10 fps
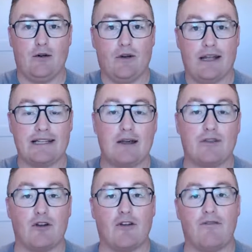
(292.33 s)
it's out
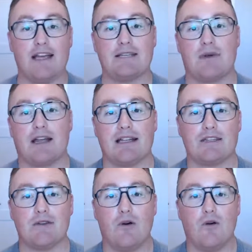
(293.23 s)
there on Facebook. And
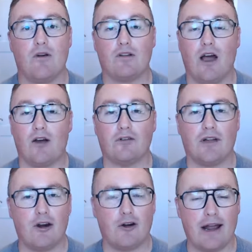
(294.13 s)
so
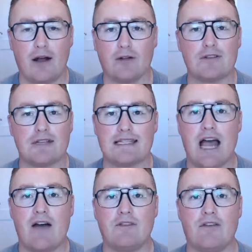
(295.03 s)
our elders and
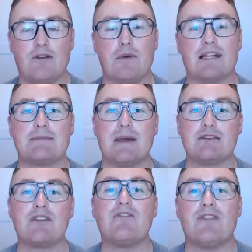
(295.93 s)
staff love it, but
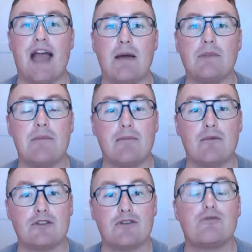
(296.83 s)
especially family
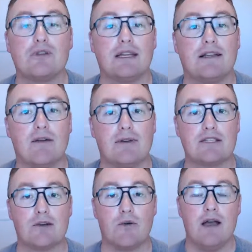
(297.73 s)
members too really love it.
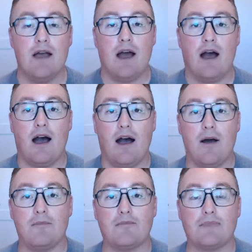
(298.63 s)
So
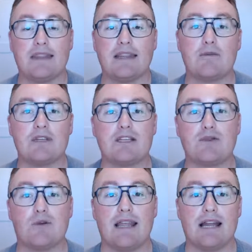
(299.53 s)
that was a
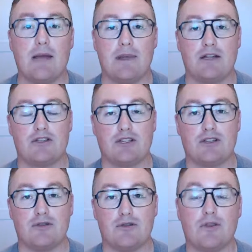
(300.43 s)
story that I pitched
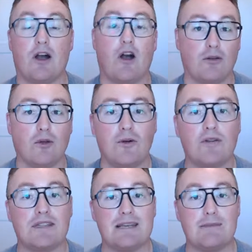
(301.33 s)
to our
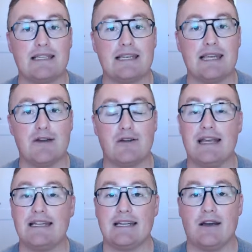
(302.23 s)
local CBC here, and
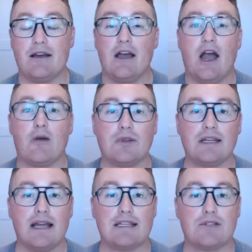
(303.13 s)
they did a
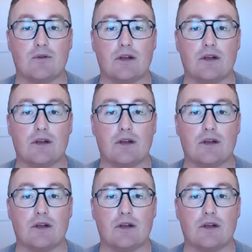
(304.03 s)
really nice story